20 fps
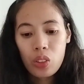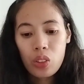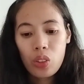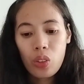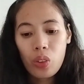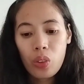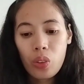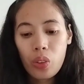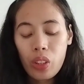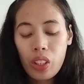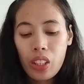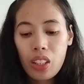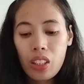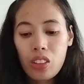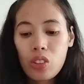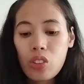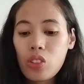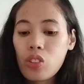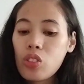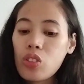So
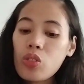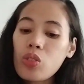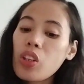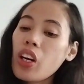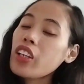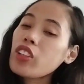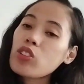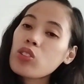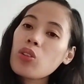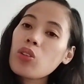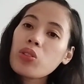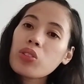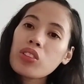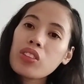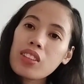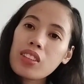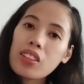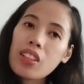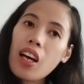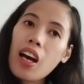I
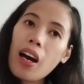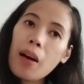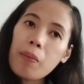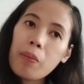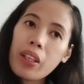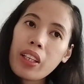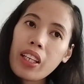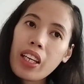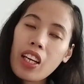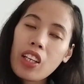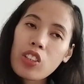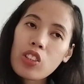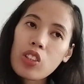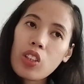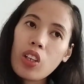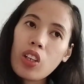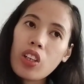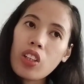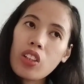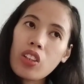chose this
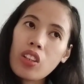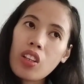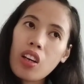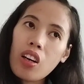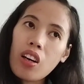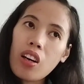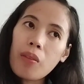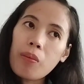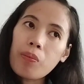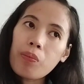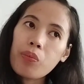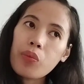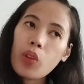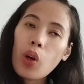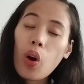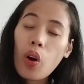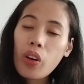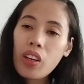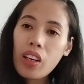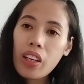application,
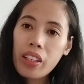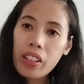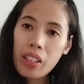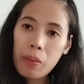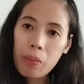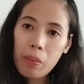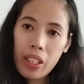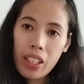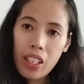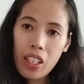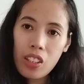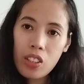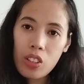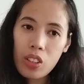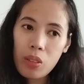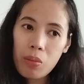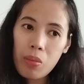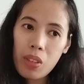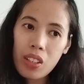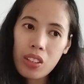online
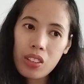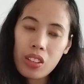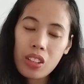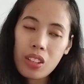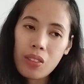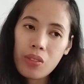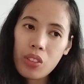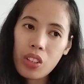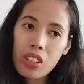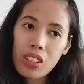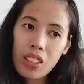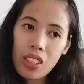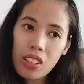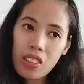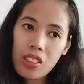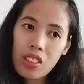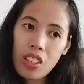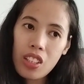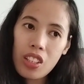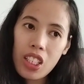application because it's
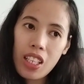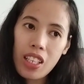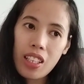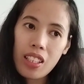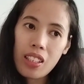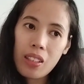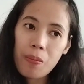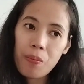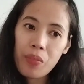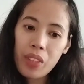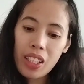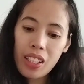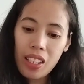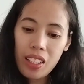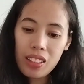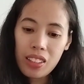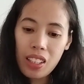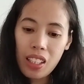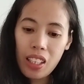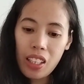easier and it
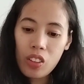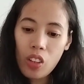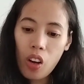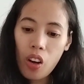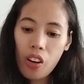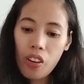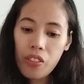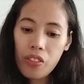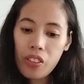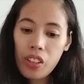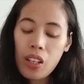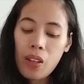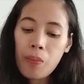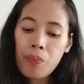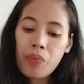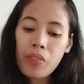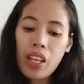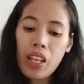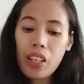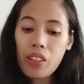has a lot of
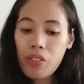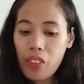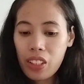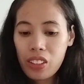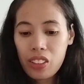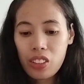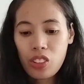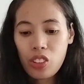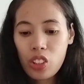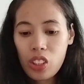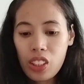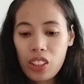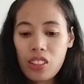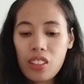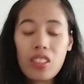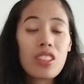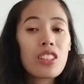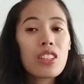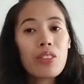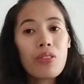advantages
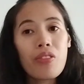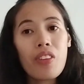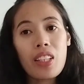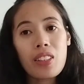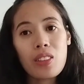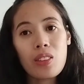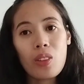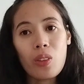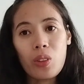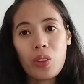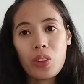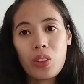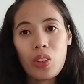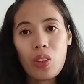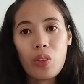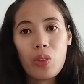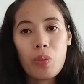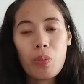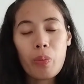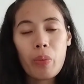and it's fast
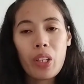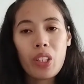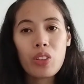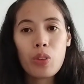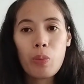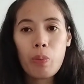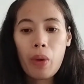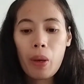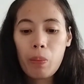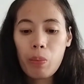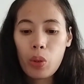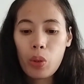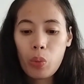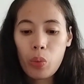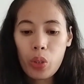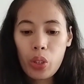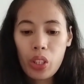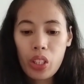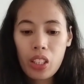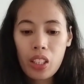also compared to
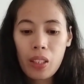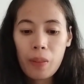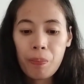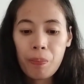paperwork.